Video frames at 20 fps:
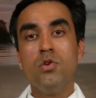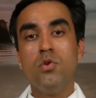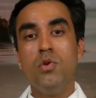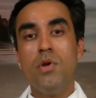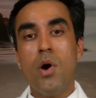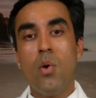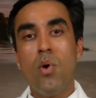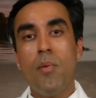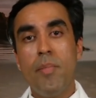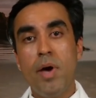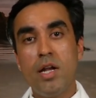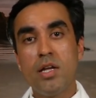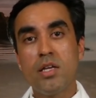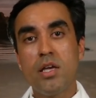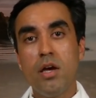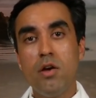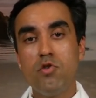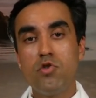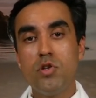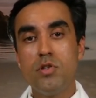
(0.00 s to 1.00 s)
you know what
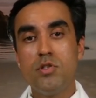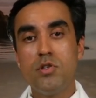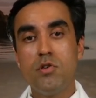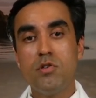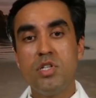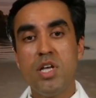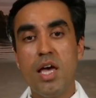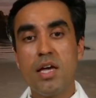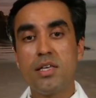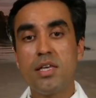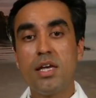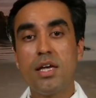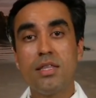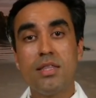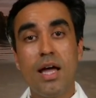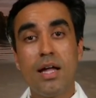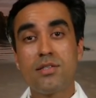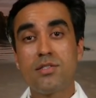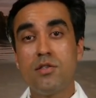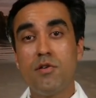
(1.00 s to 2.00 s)
medications you're taking,
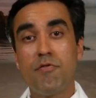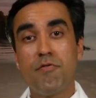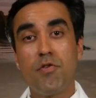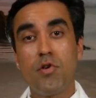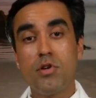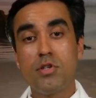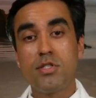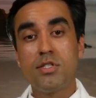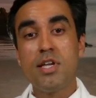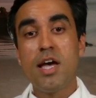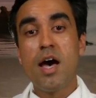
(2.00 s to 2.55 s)
and that's the first